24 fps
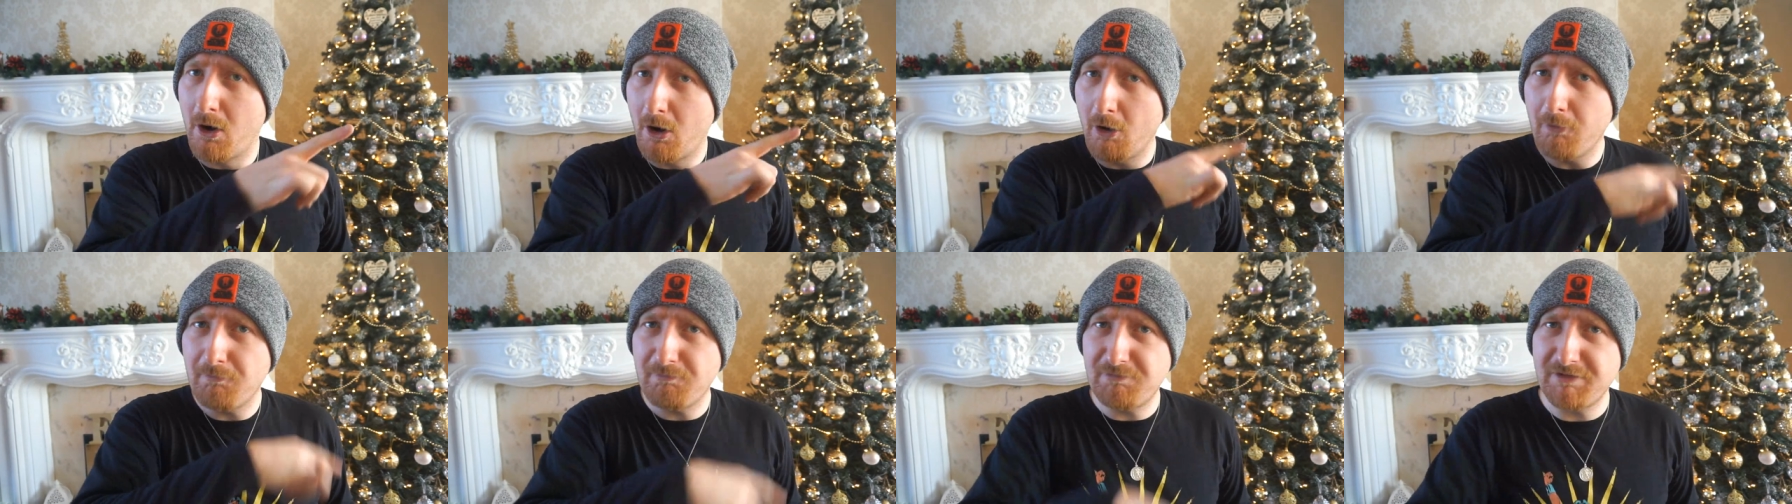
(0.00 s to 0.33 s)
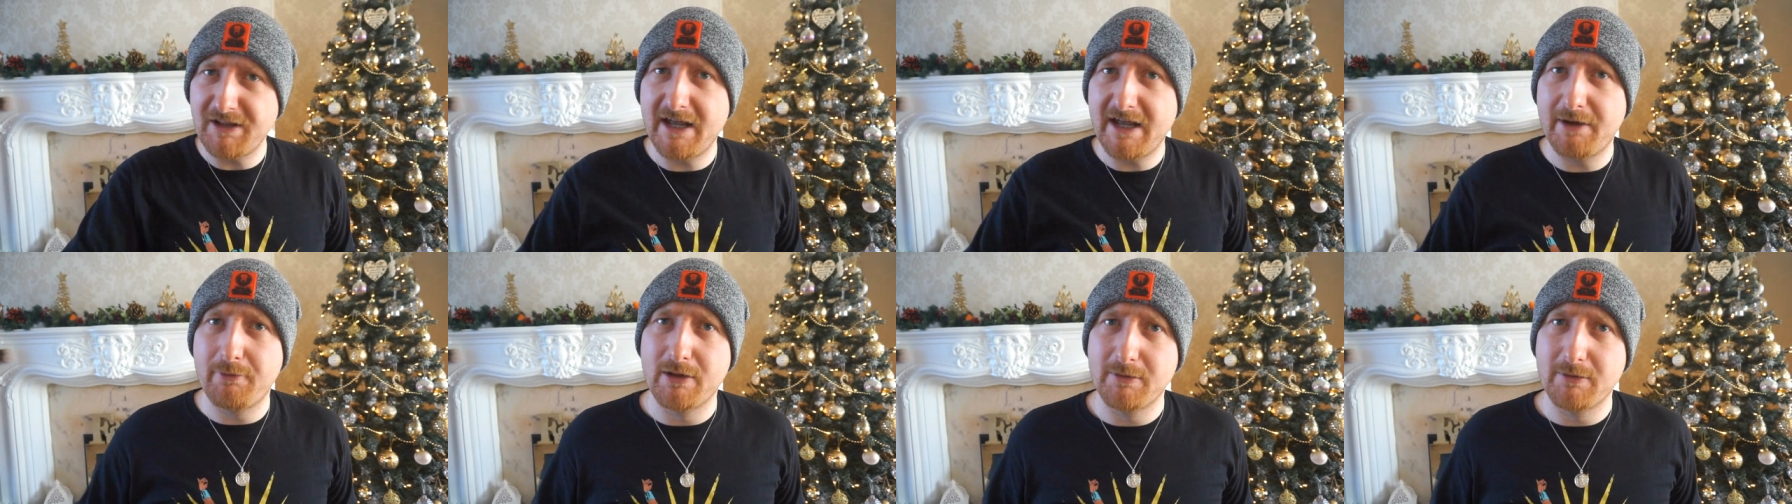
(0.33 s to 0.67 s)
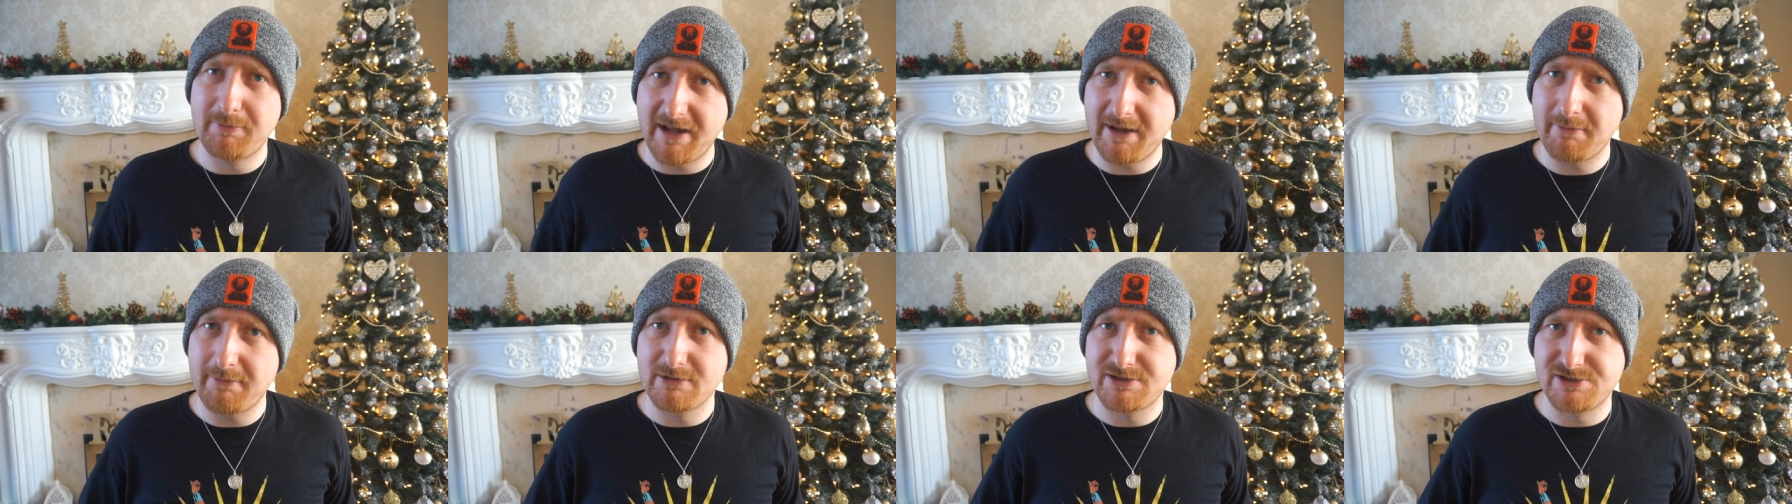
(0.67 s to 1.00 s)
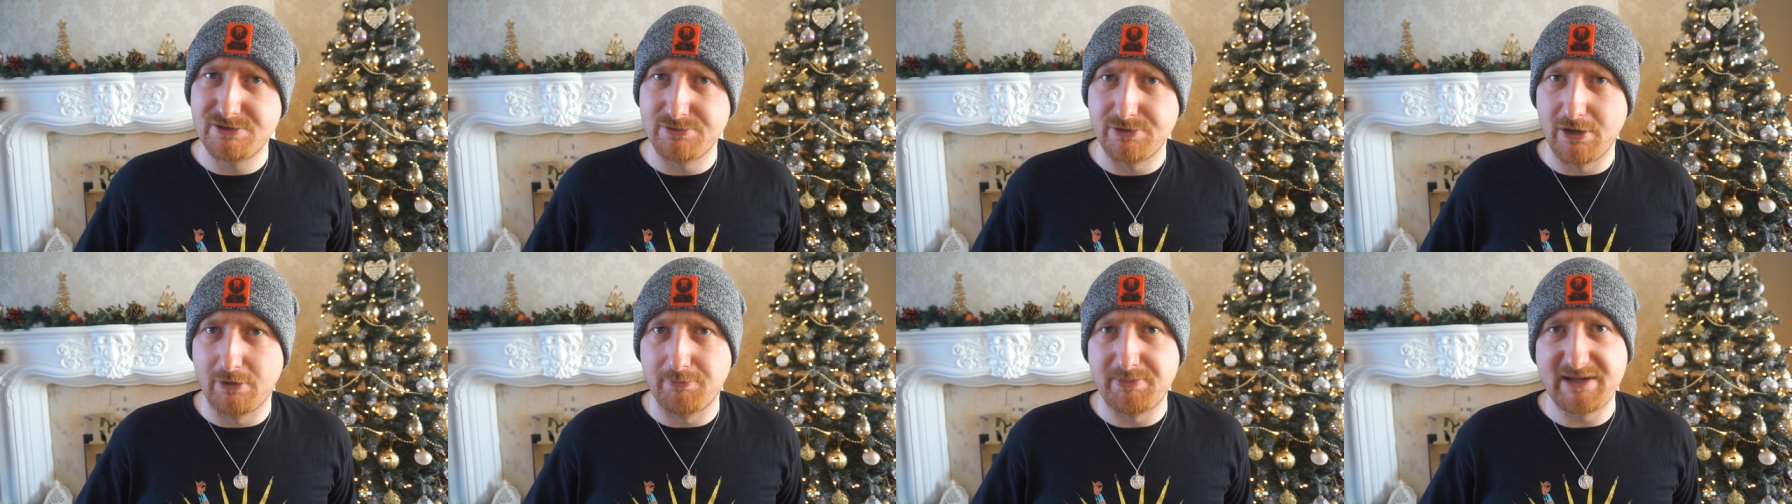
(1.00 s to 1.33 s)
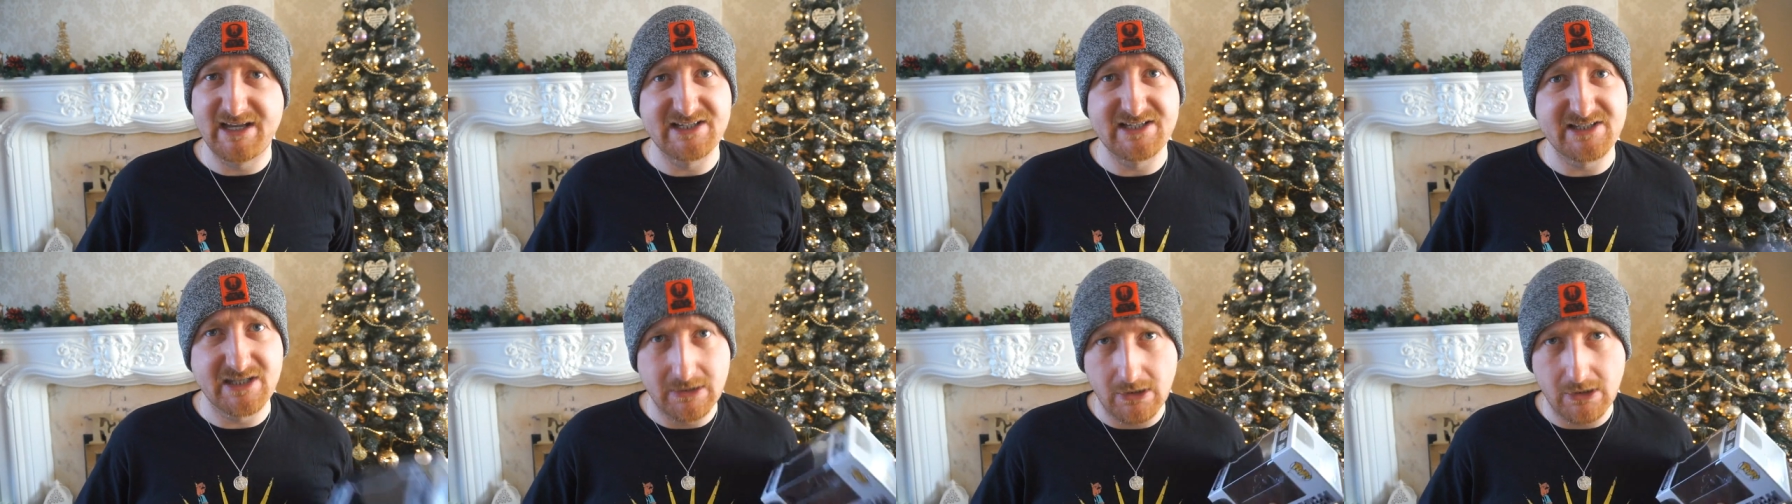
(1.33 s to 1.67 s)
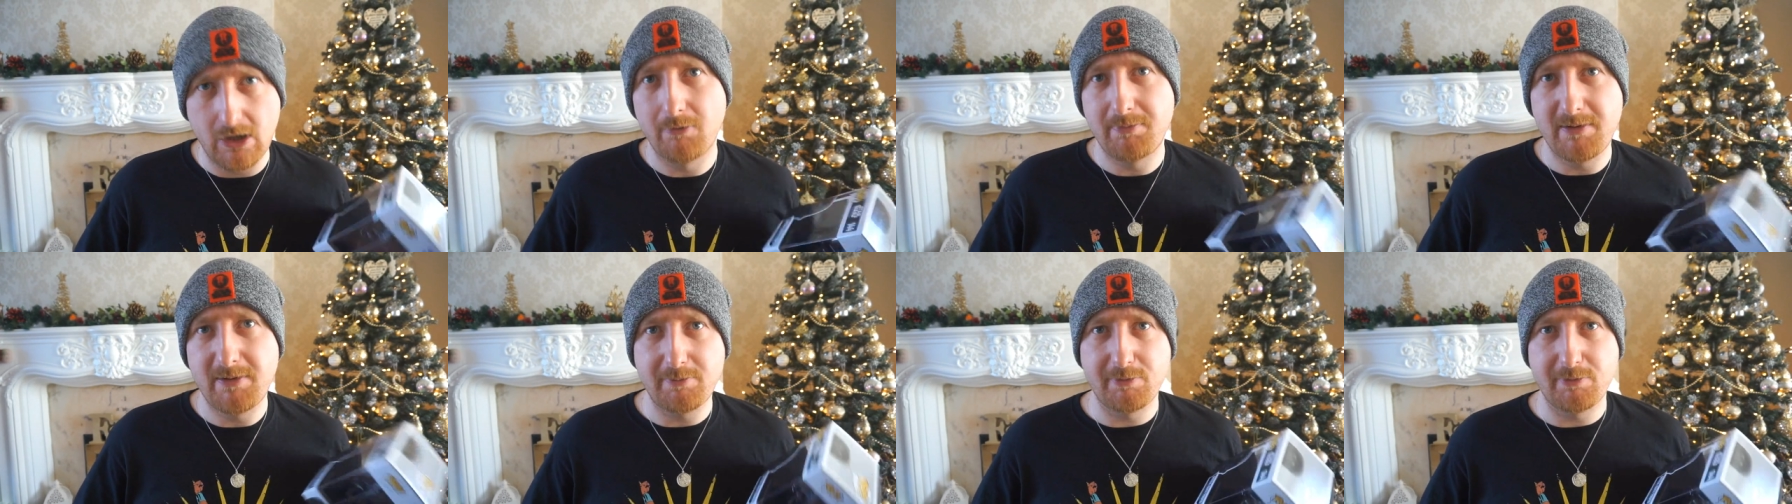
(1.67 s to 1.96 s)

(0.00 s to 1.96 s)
Hopefully I will be able to though, because a lot of